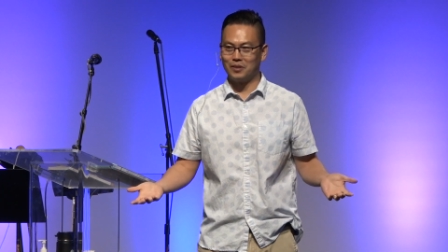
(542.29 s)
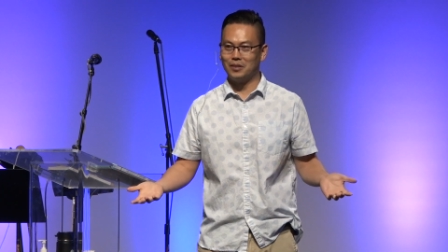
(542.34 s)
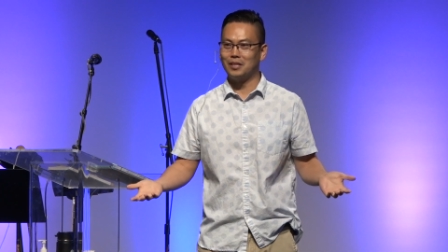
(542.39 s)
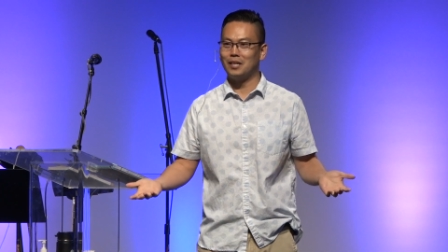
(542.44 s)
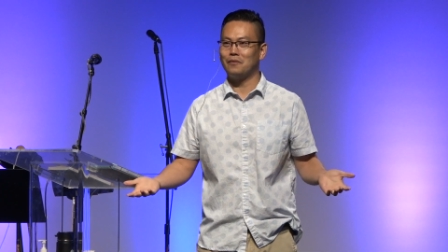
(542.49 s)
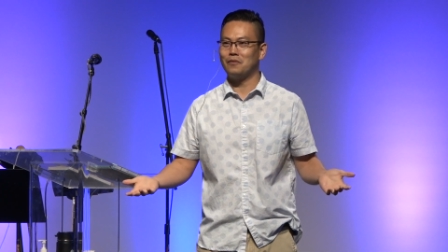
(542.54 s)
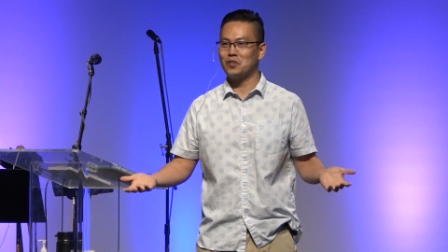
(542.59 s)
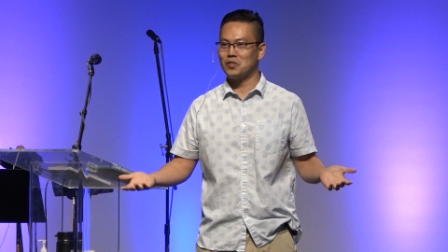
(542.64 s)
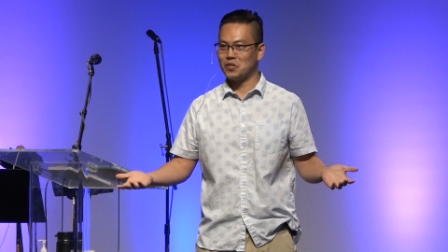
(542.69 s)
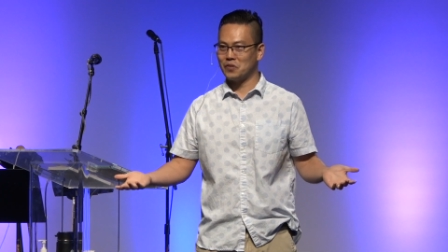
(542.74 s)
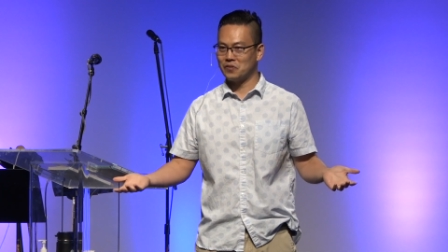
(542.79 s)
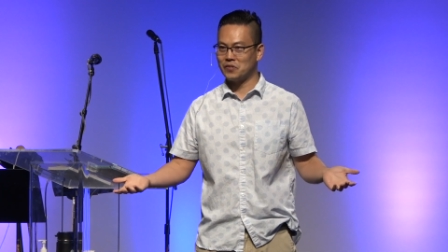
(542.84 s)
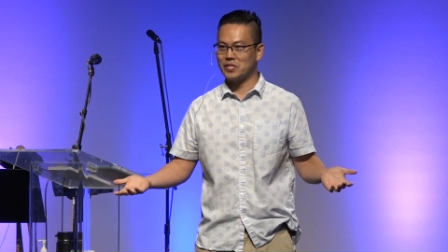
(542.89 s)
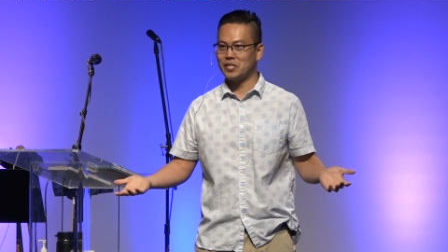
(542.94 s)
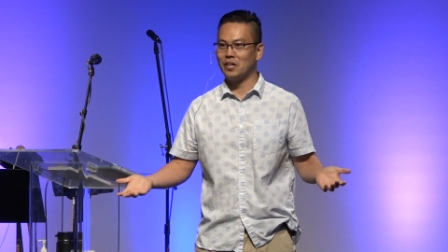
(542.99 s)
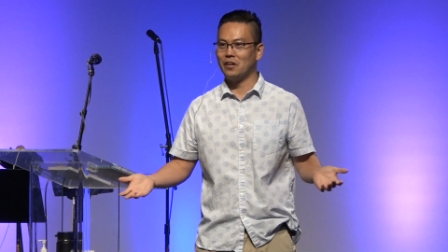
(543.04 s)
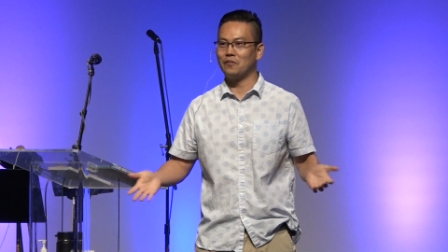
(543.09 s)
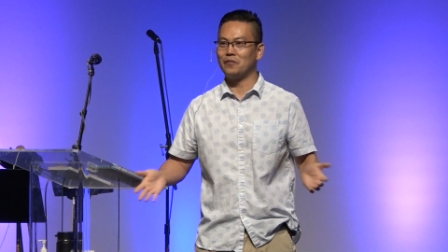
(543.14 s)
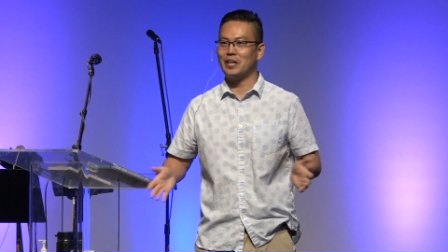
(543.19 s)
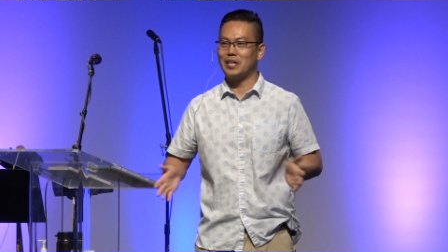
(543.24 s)
lovers of
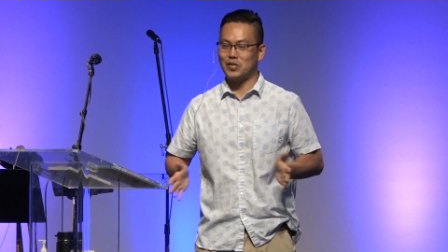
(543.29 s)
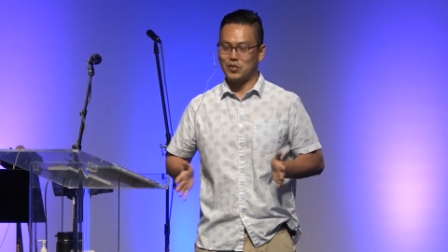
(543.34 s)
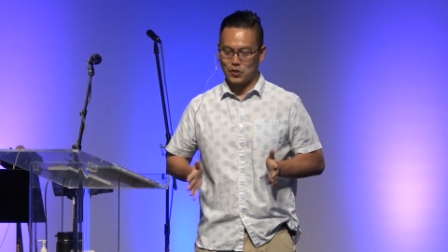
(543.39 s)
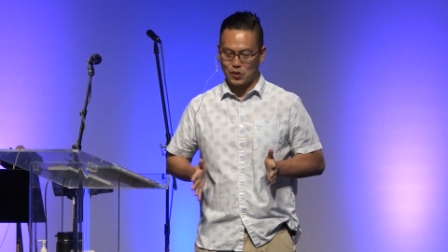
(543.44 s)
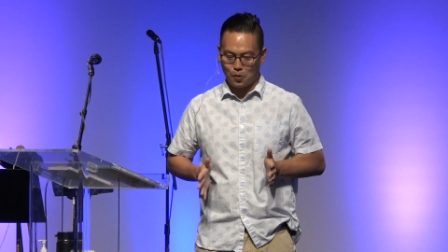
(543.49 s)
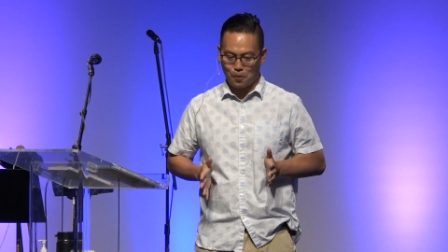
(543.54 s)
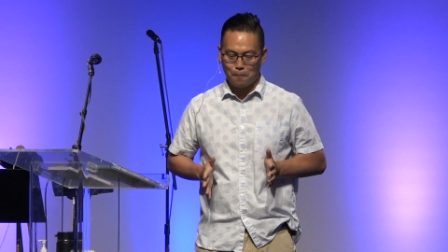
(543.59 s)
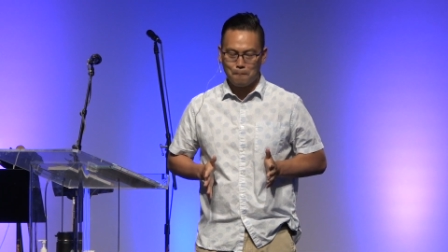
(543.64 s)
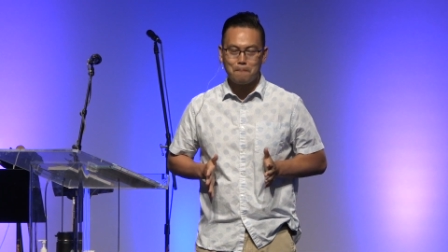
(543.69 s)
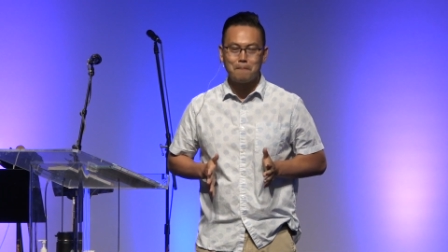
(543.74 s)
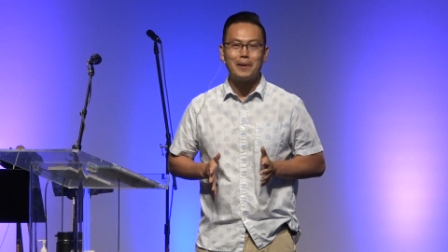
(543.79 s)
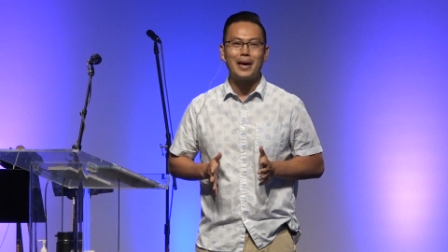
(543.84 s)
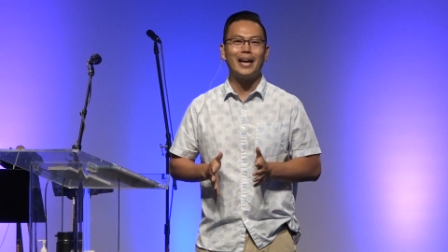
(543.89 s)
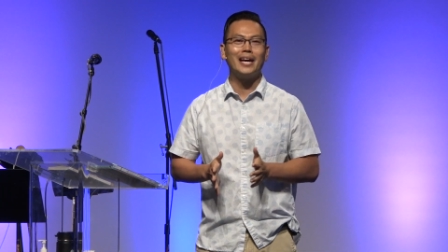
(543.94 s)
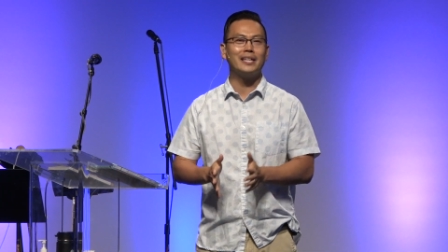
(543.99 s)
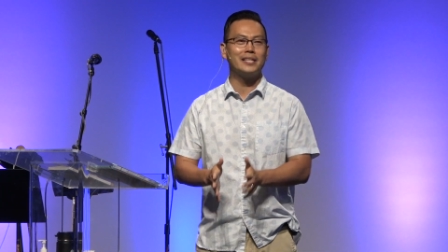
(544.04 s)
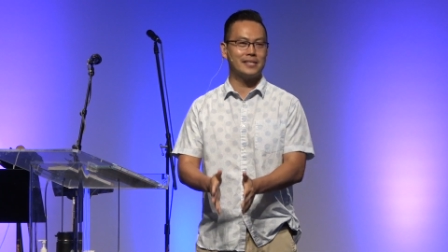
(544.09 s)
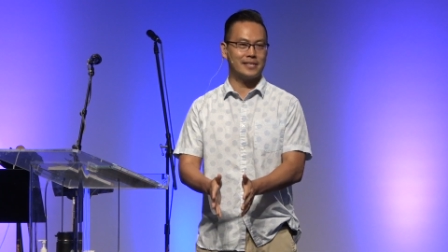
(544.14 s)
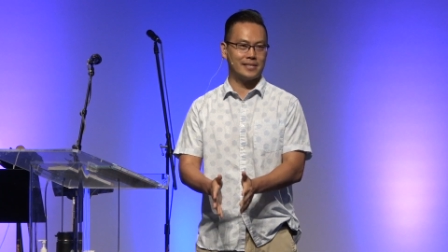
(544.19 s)
self. It's so man